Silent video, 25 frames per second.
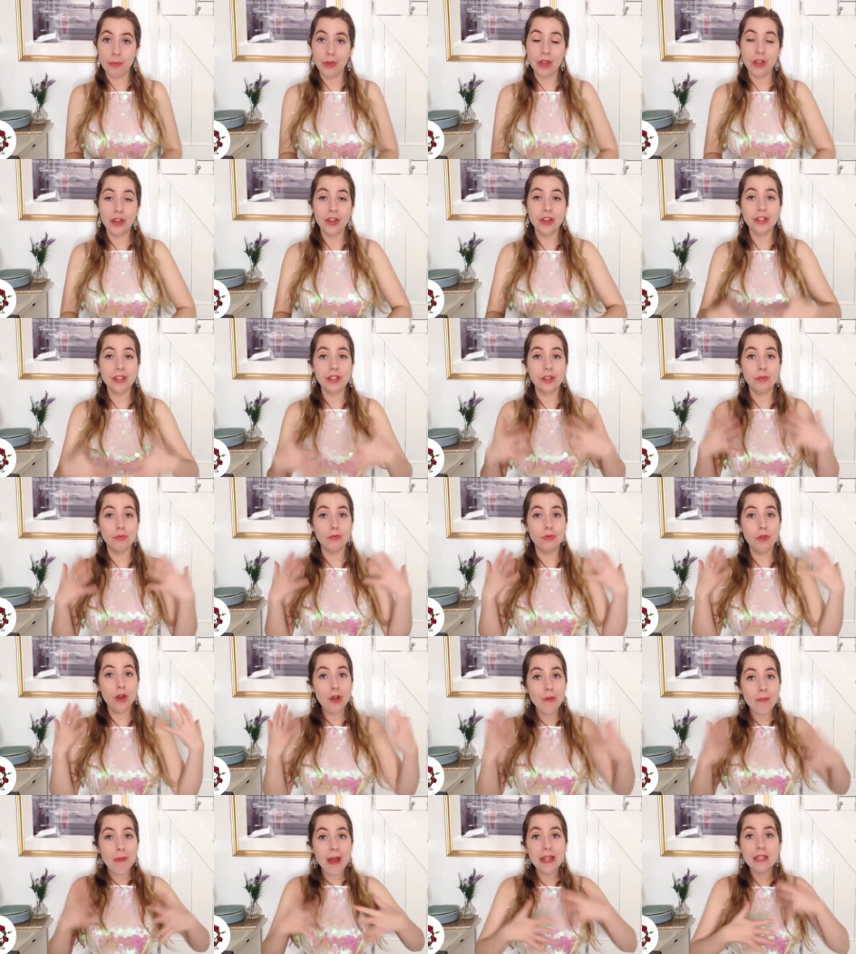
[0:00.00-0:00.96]
because the
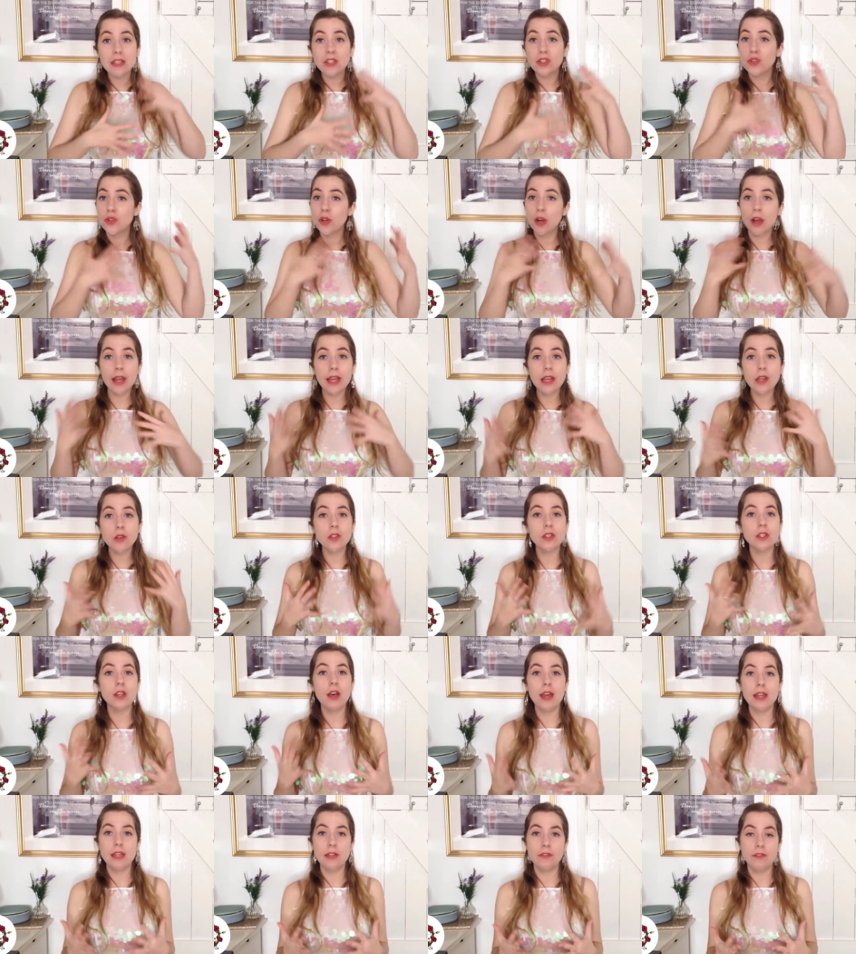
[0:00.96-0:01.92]
romance triangle
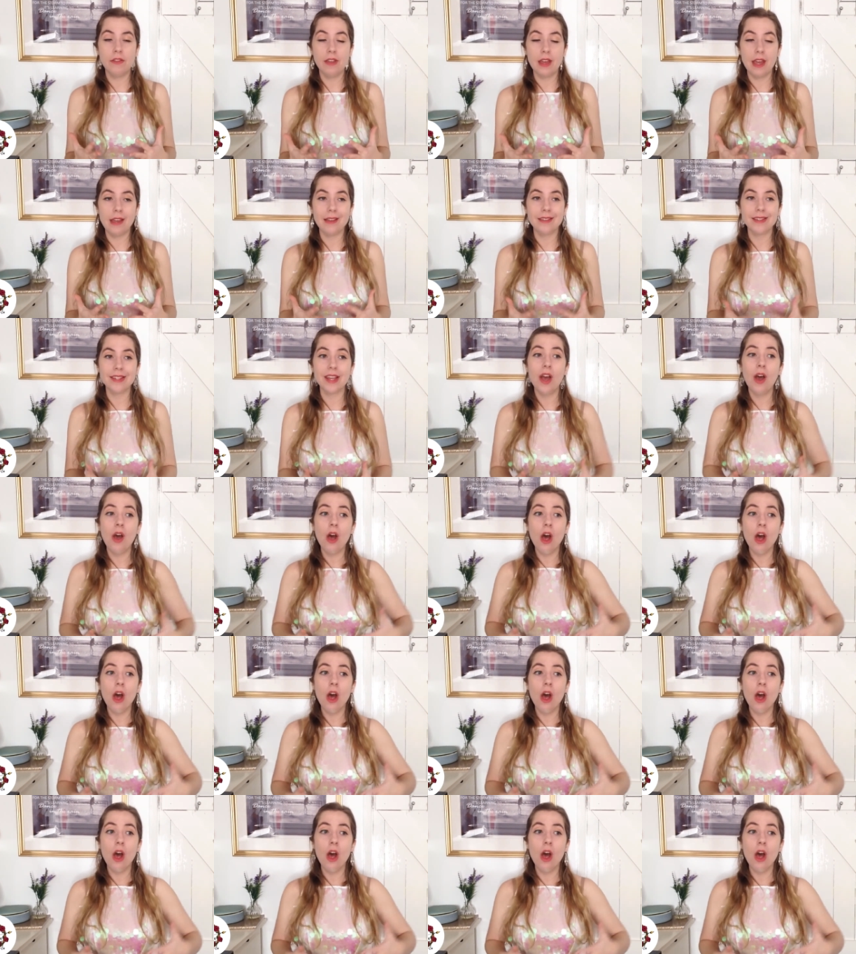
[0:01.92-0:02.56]
side of things